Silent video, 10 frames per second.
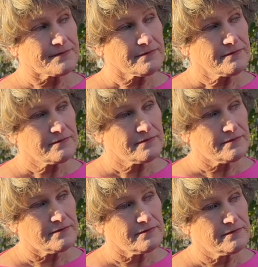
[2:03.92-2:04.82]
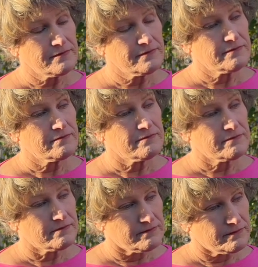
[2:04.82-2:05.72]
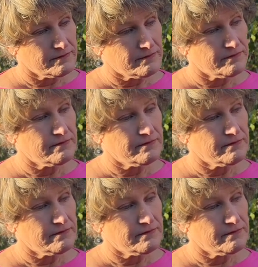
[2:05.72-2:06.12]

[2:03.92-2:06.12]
This person isn't speaking.